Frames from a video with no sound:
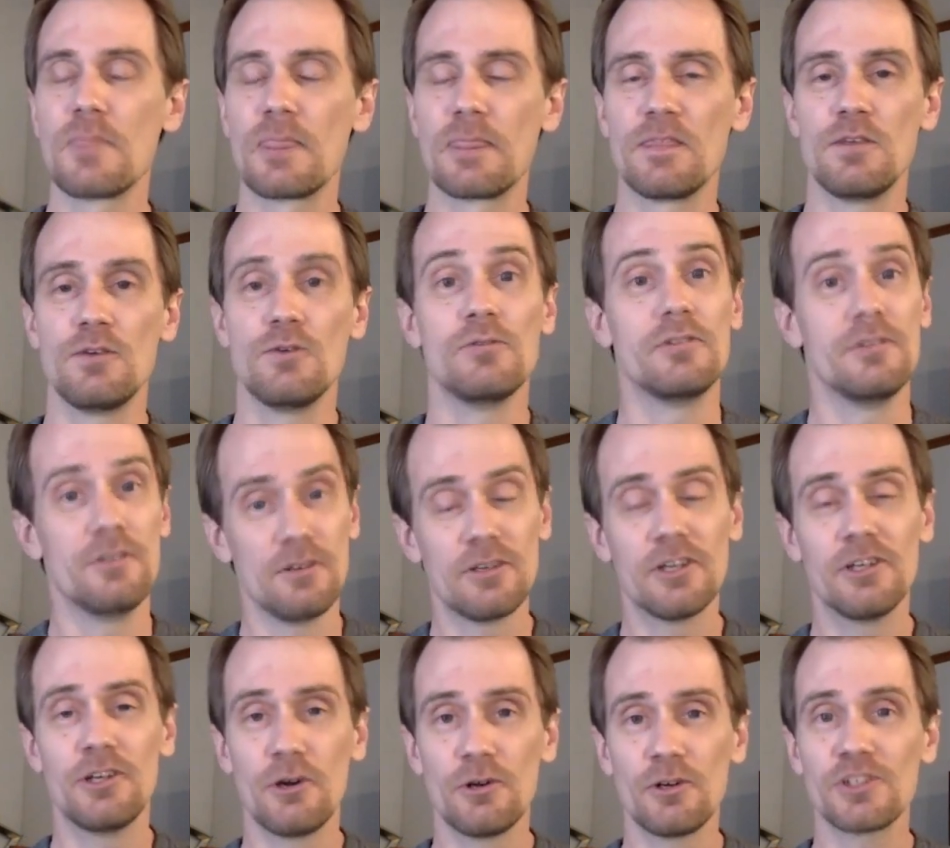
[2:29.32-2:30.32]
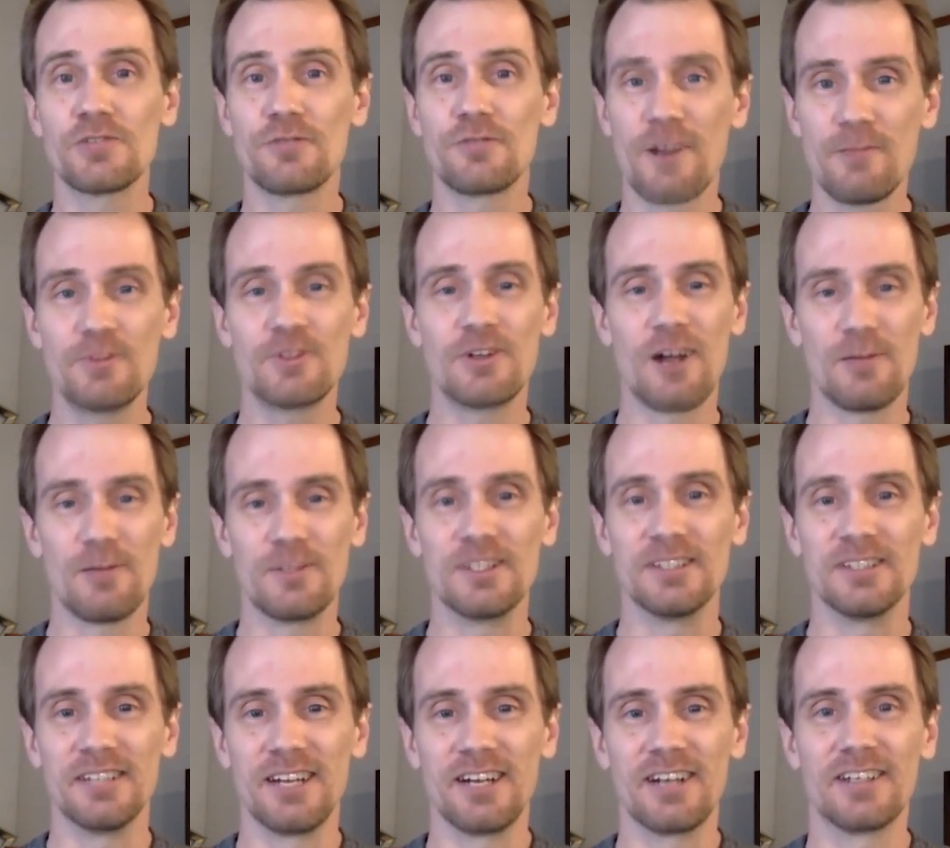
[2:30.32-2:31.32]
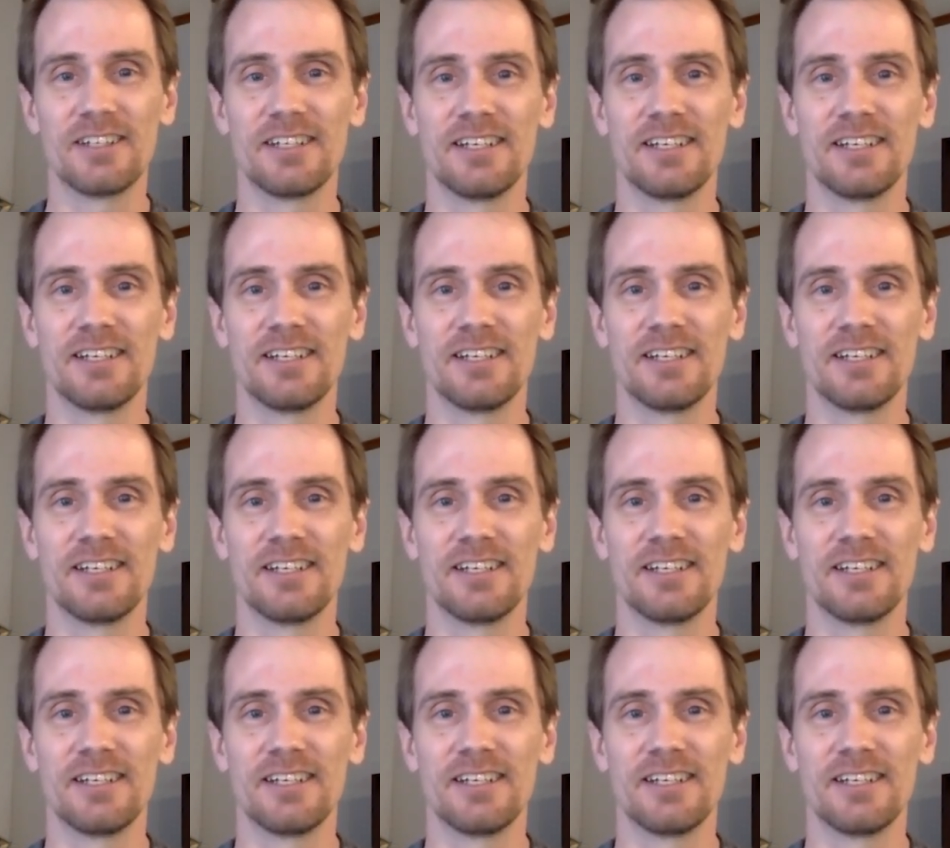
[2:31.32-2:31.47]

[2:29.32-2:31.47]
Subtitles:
you can notice frame drops in there.